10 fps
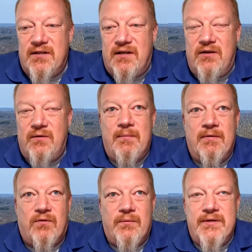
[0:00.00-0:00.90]
in the QA
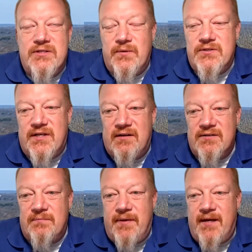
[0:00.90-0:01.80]
before we switch
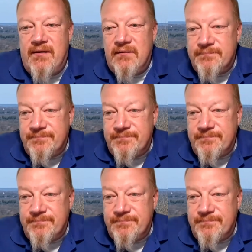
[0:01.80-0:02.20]
gears a bit.